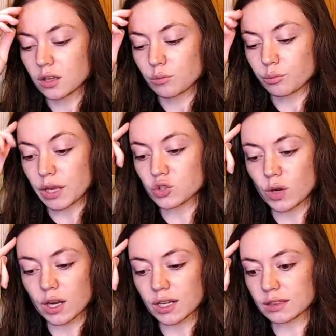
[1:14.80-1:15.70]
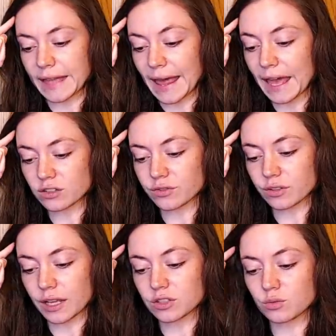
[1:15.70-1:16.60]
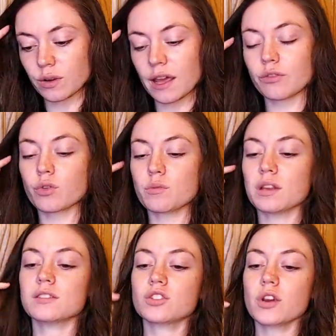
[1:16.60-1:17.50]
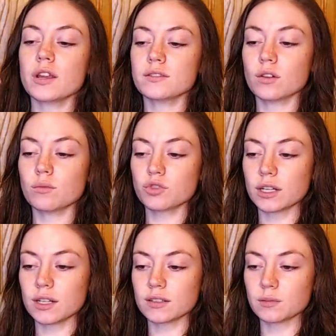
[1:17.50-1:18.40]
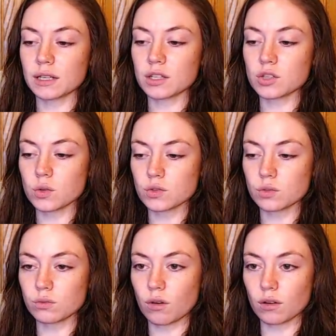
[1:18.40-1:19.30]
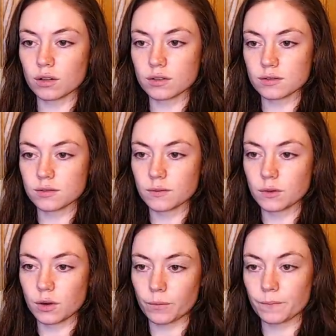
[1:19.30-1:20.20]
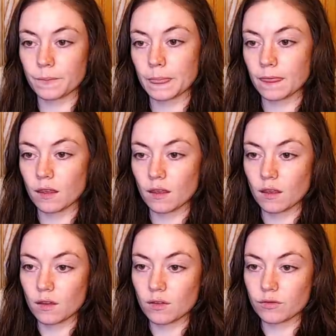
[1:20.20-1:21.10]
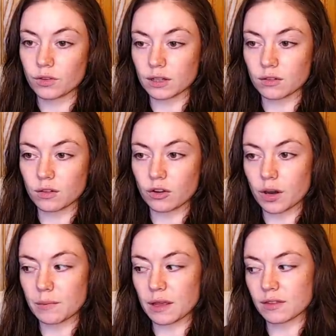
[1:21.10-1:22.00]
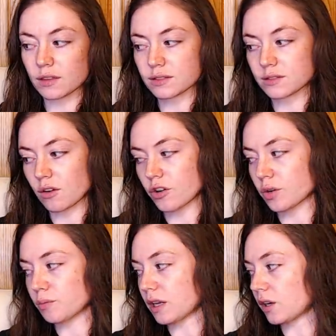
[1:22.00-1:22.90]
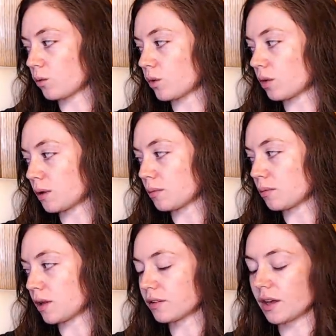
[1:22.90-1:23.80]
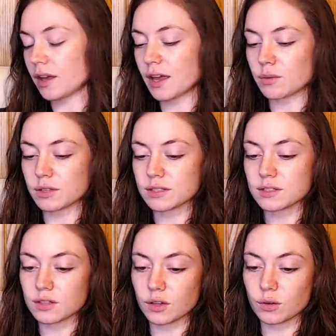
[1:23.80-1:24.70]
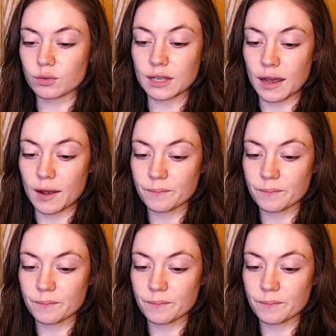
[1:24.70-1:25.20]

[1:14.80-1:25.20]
Patreon, I lagged for like 2.5, 3 minutes straight. So I'm trying not to make intros too long because, you know, I feel like the longer I make this, the harder I'm making it work, blah, blah, blah. Okay, anyways. So, yeah.